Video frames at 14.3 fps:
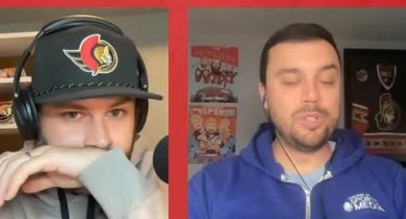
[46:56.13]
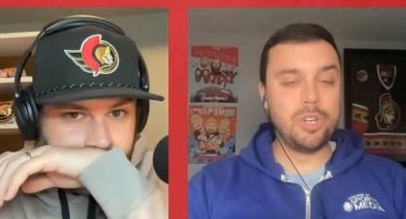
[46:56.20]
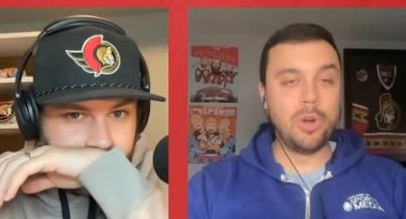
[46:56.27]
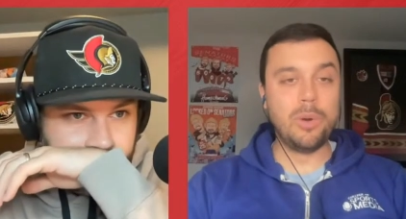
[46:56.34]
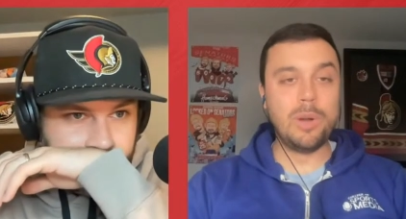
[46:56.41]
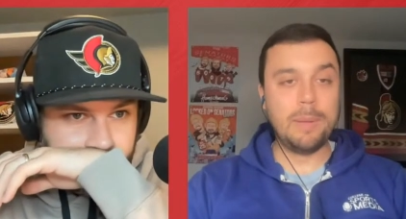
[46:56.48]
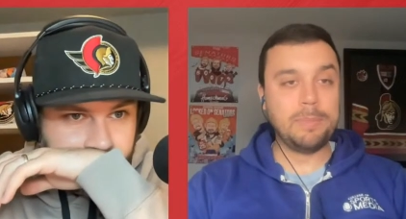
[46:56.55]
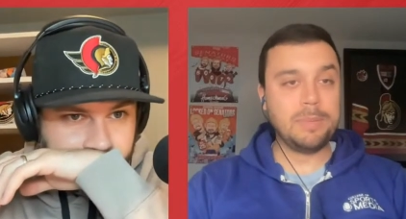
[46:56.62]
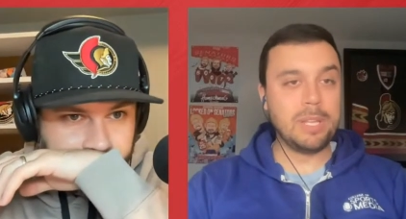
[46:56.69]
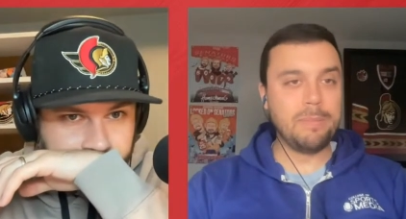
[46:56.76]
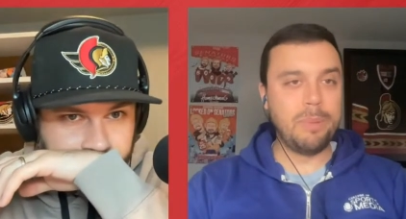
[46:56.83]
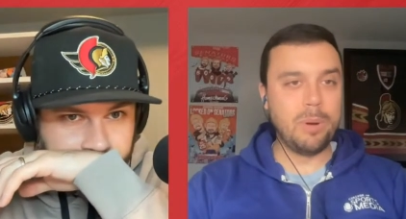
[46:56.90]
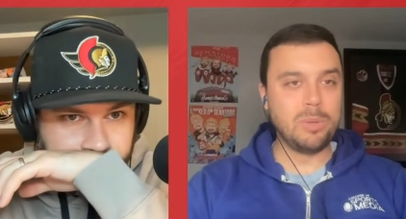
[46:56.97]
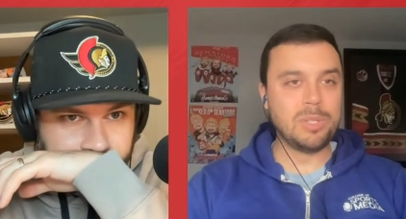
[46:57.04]
Speaker 1: showed up to the
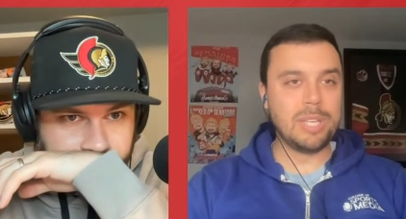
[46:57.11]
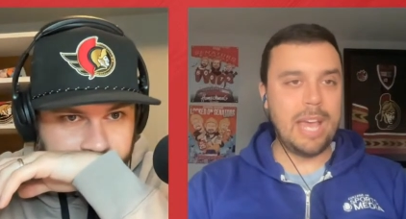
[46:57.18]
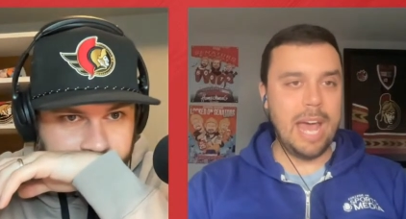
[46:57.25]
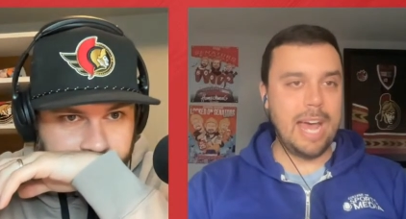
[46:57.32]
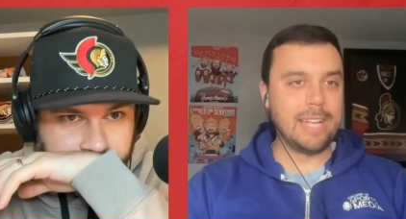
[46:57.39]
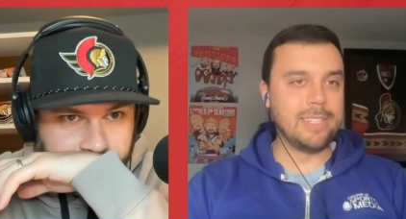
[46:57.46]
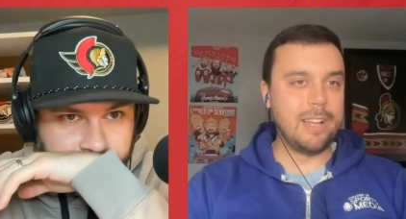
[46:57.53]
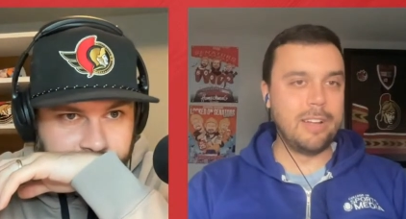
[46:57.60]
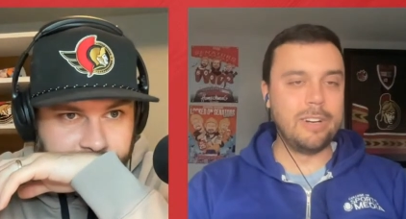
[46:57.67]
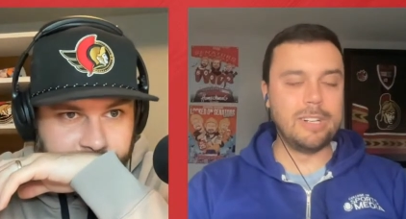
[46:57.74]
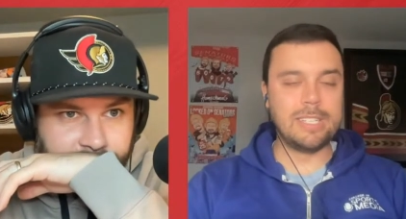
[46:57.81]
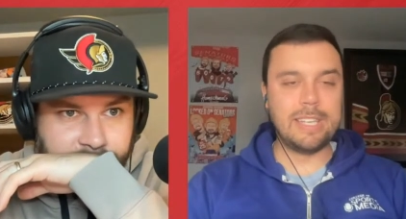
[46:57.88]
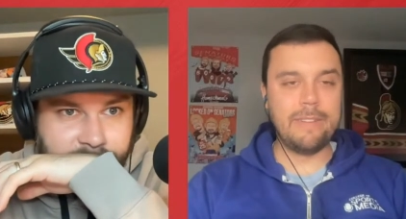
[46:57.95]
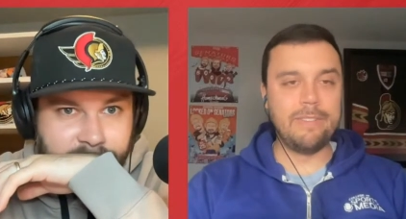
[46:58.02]
postcast.
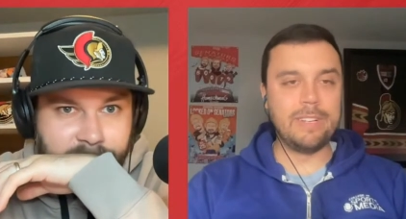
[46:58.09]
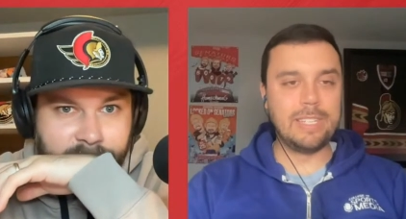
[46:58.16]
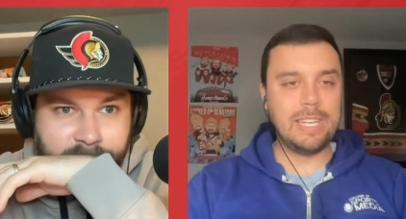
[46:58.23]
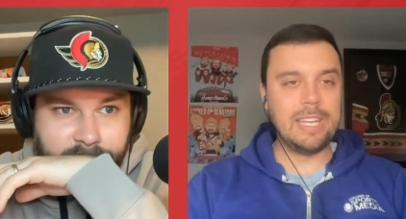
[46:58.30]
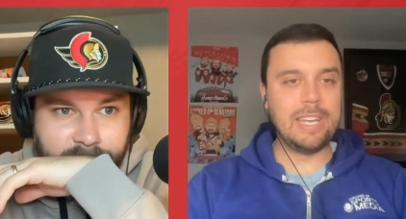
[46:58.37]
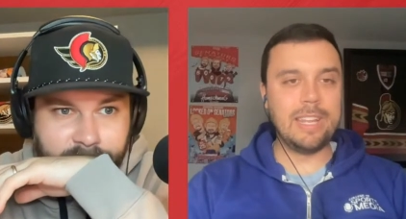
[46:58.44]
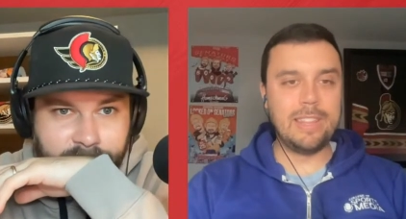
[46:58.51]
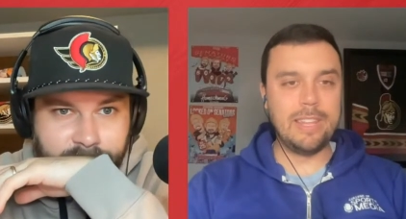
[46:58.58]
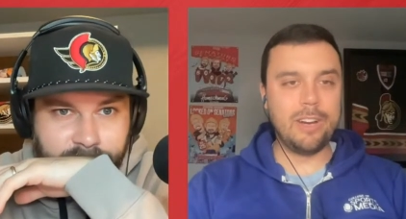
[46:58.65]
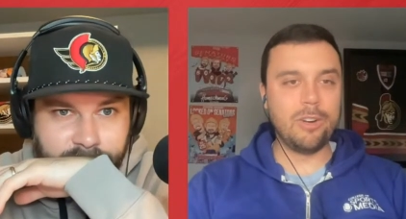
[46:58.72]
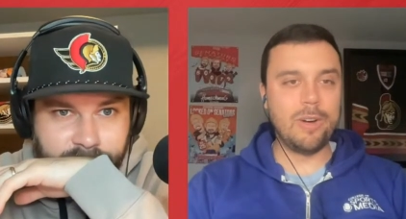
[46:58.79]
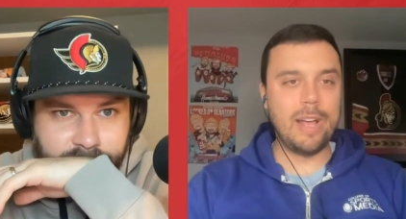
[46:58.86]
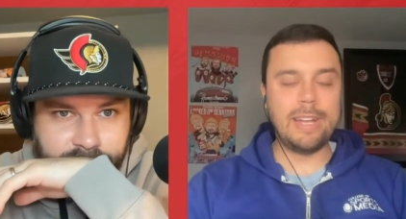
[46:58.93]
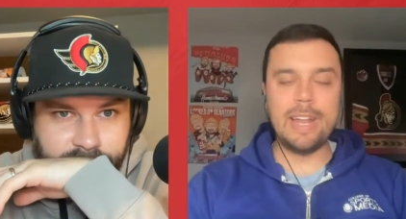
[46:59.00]
117 in there
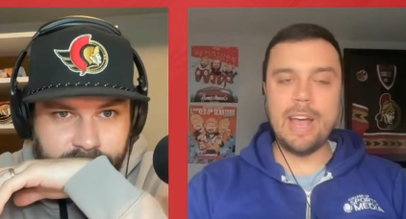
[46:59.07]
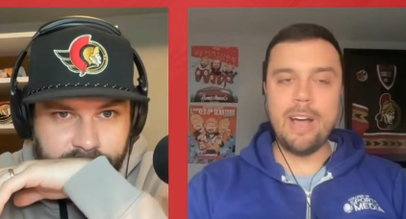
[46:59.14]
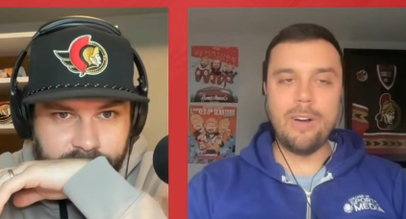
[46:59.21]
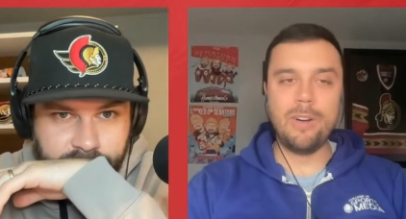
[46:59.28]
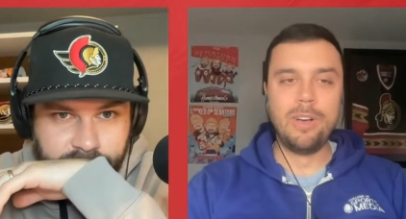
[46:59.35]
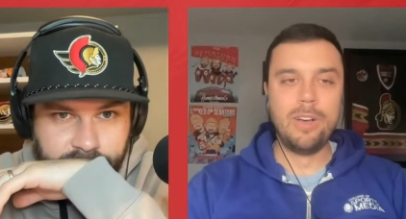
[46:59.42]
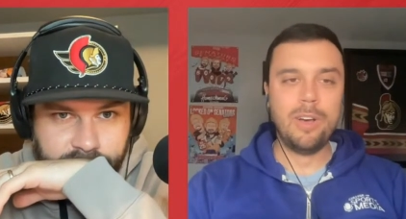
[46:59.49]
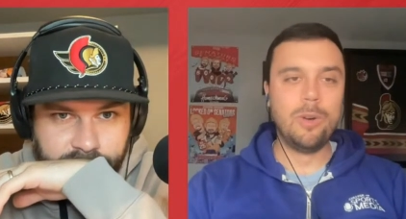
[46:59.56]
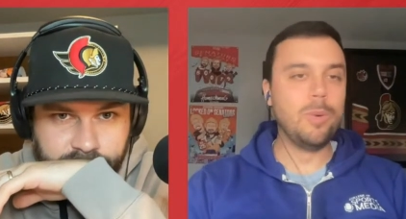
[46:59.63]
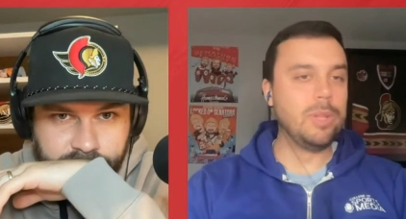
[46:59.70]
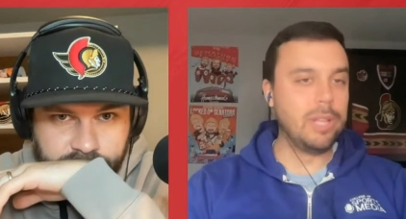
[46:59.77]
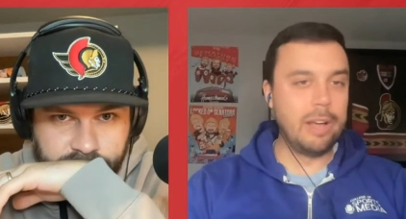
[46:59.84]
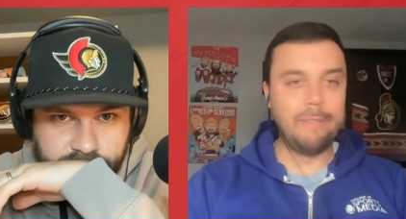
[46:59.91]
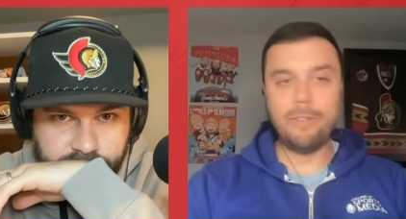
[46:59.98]
right now. We
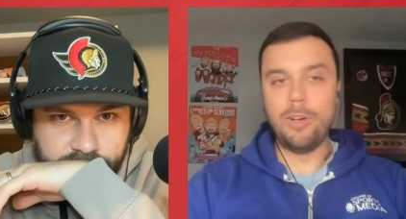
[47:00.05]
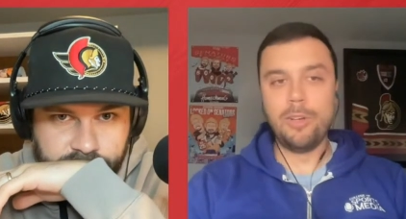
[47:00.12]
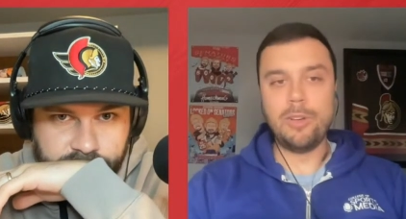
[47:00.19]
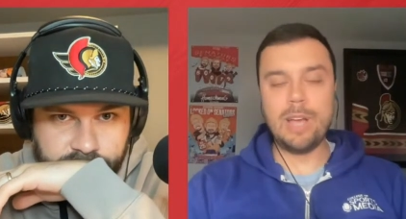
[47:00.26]
love all you